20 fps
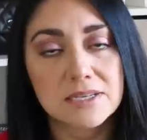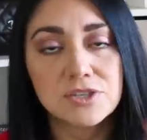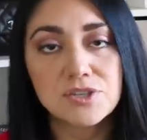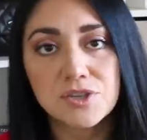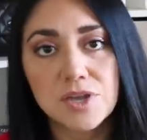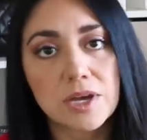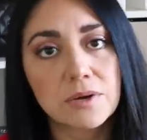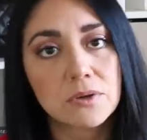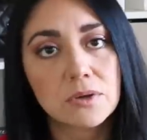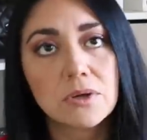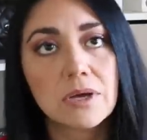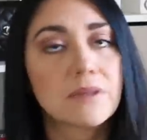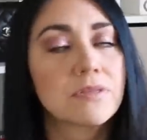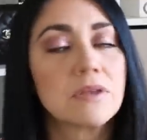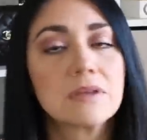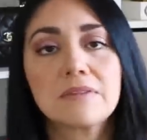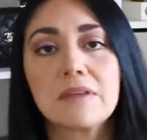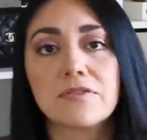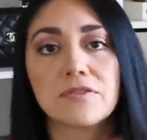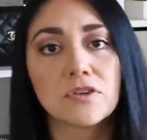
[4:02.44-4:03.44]
in general. I
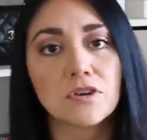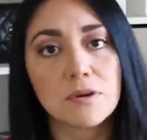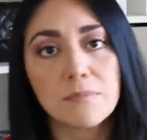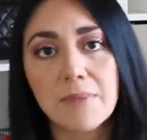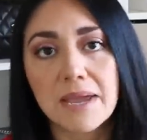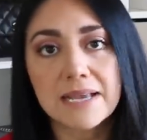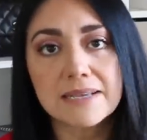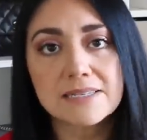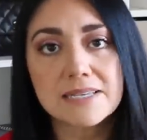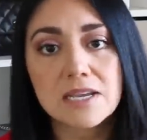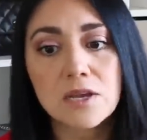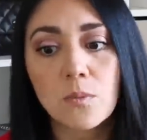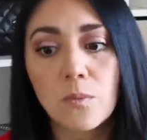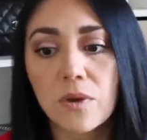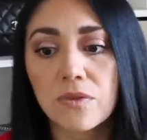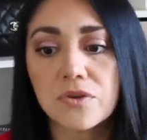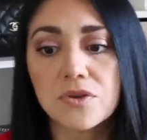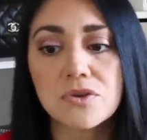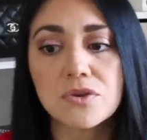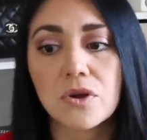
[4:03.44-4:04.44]
think that they're amazing,
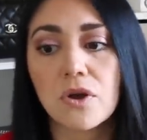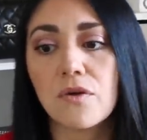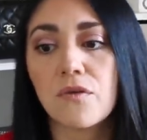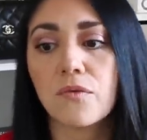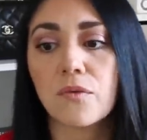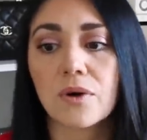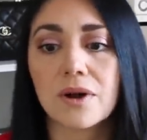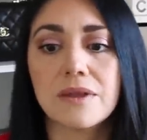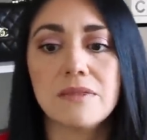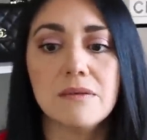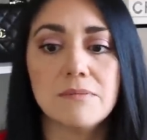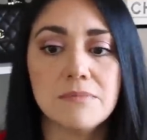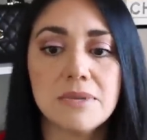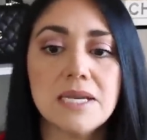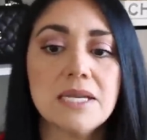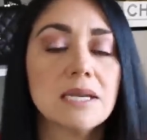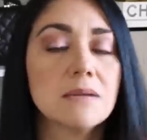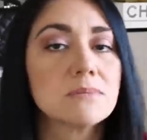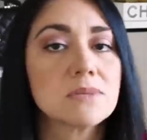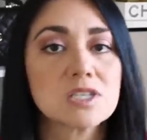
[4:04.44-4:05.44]
whether you go for it in the
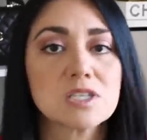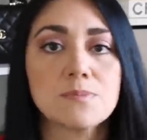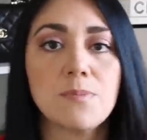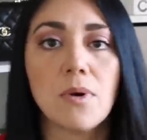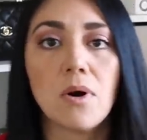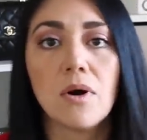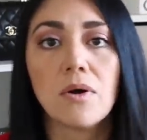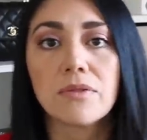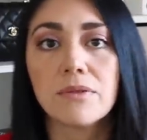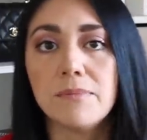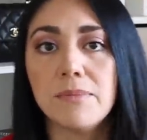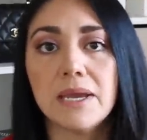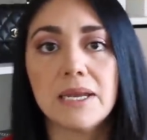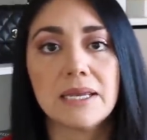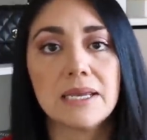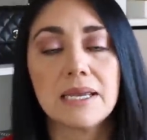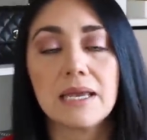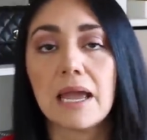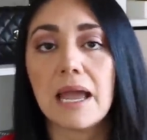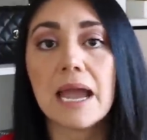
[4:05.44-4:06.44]
medium, the small, the
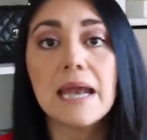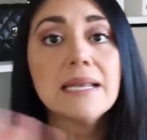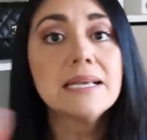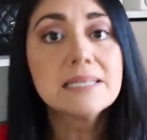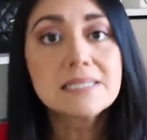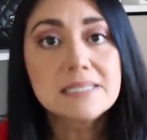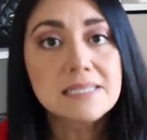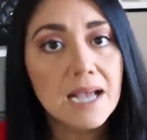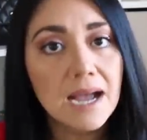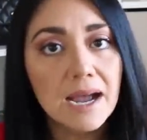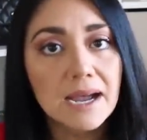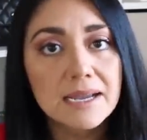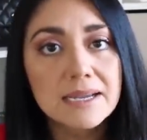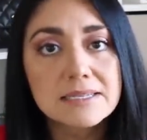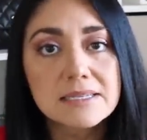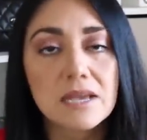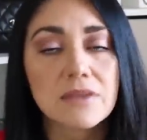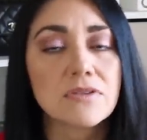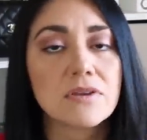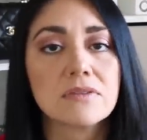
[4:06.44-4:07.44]
mini, any
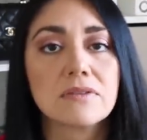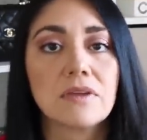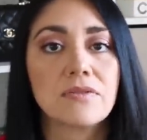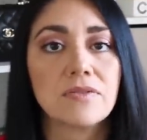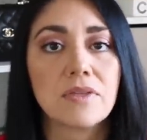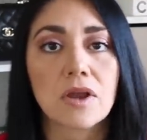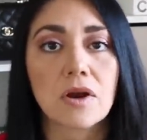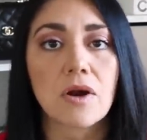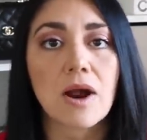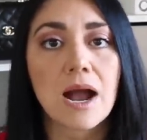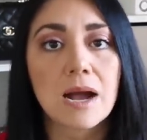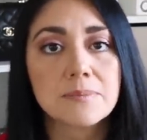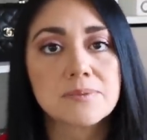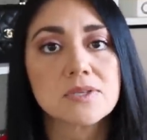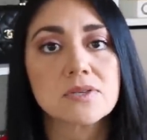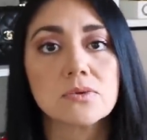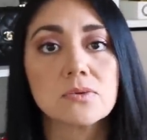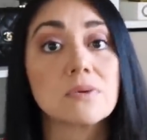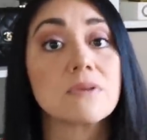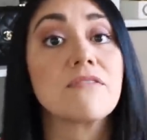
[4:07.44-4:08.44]
size. I think that they are
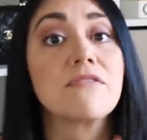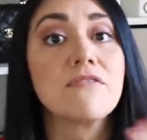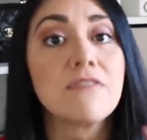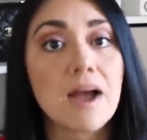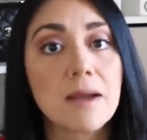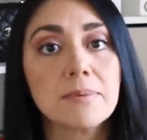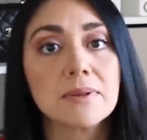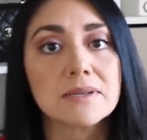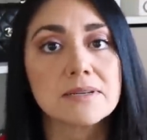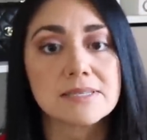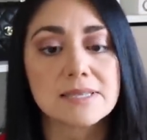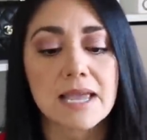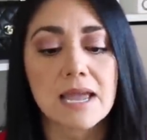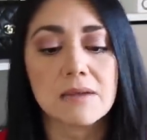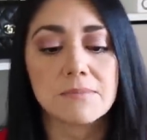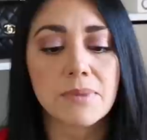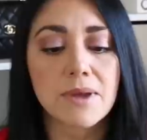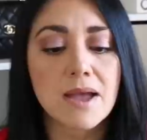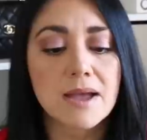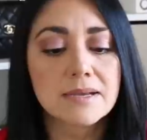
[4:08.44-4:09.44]
absolutely fabulous
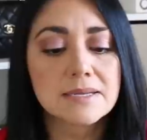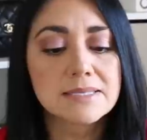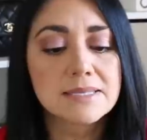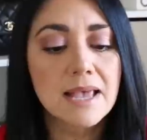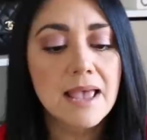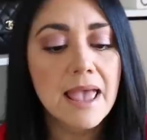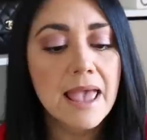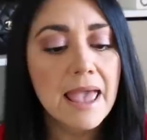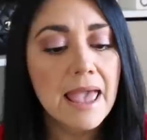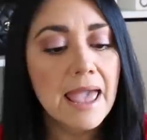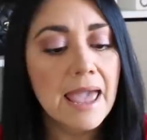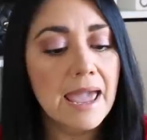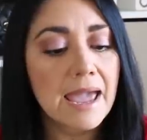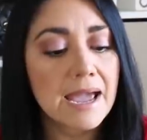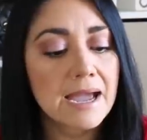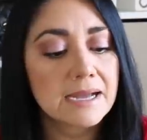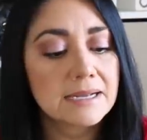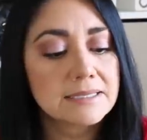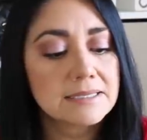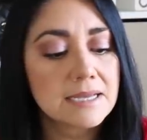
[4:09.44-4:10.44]
handbags.
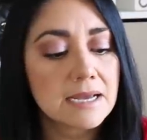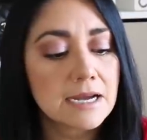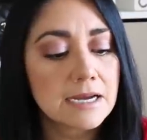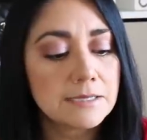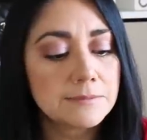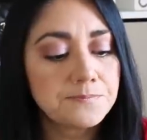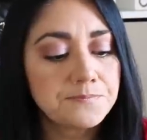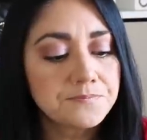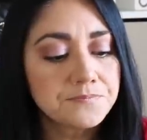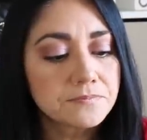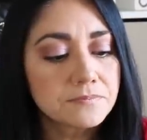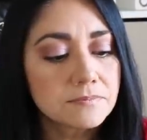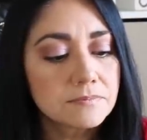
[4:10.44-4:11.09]
And um,